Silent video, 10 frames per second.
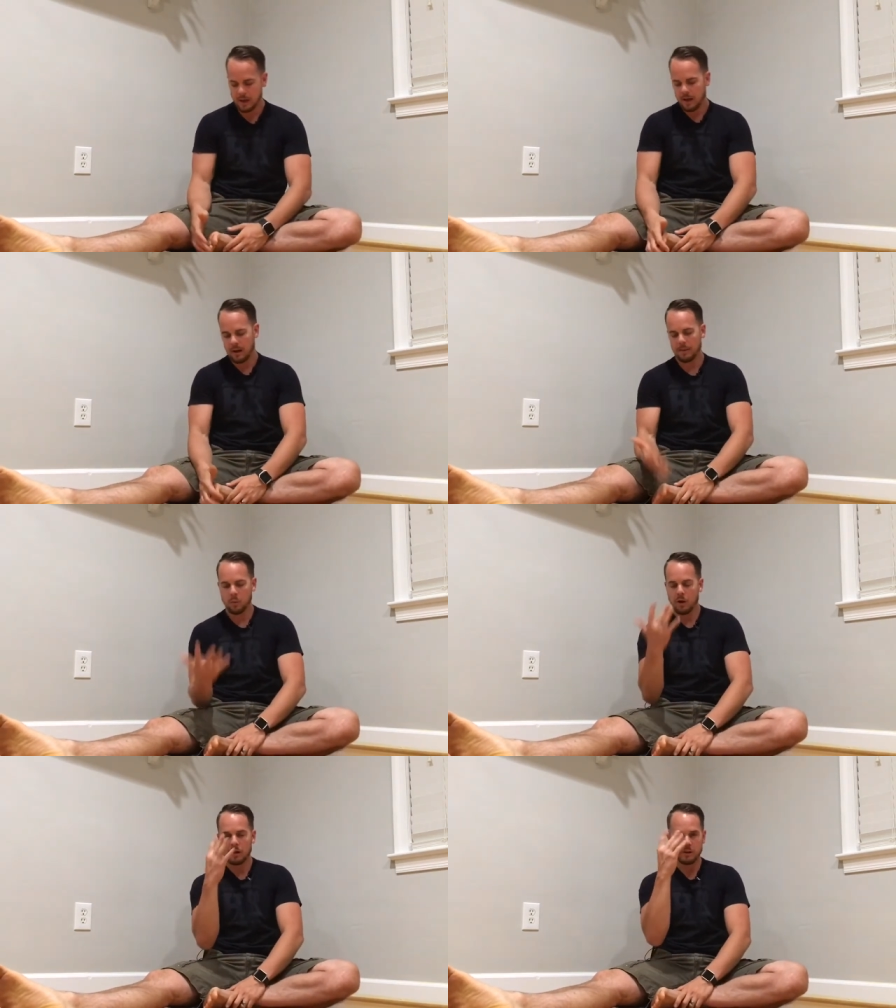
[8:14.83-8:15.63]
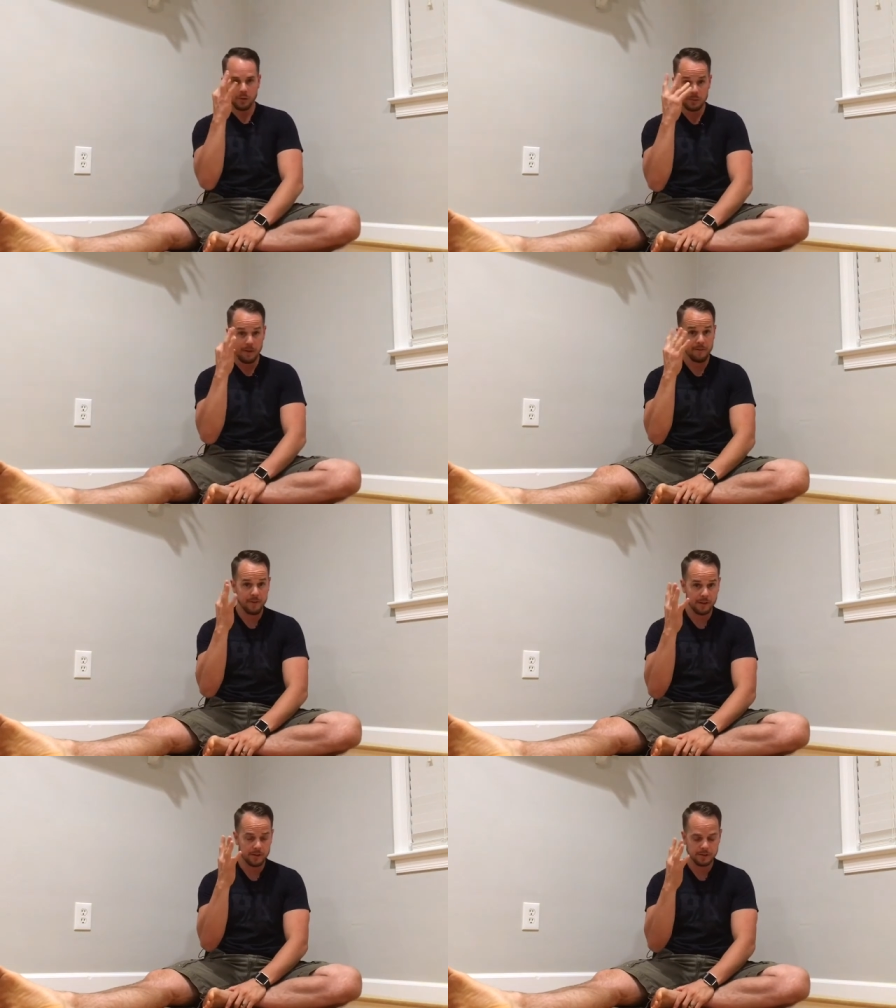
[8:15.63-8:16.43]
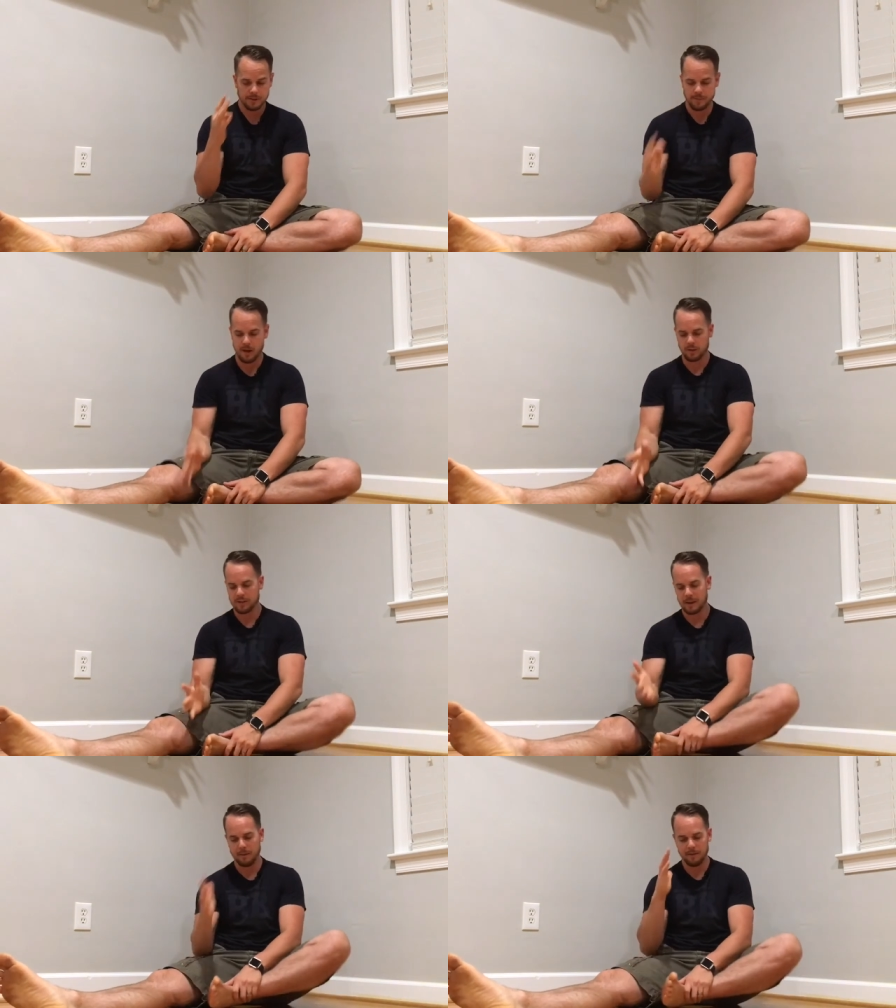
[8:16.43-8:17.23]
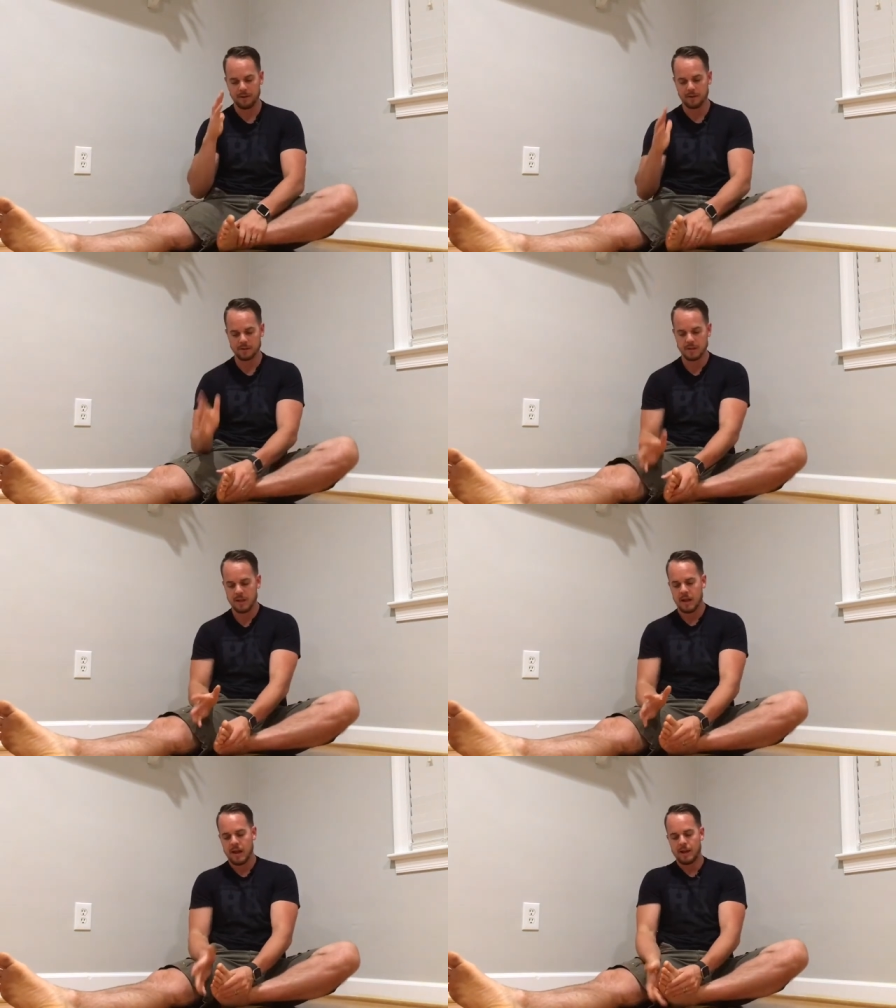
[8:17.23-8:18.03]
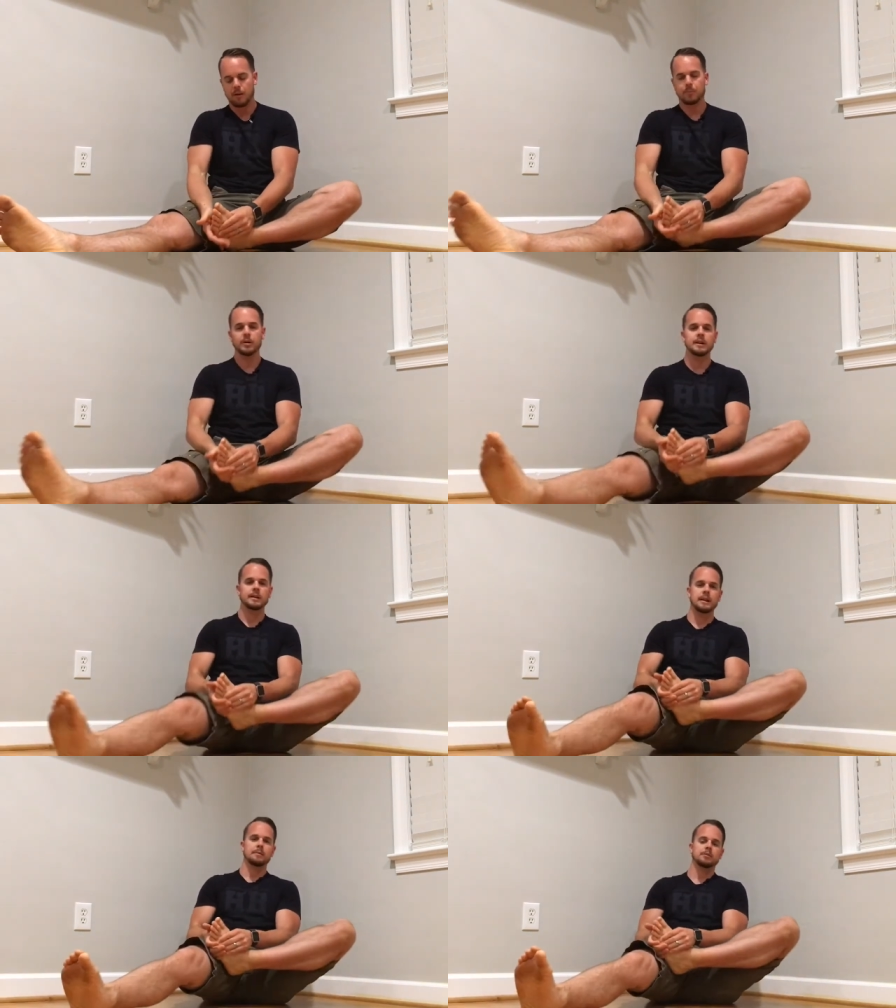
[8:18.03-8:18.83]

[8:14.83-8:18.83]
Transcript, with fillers: Um, and what I do is my fingers, I'll take my fingers and I'll put it in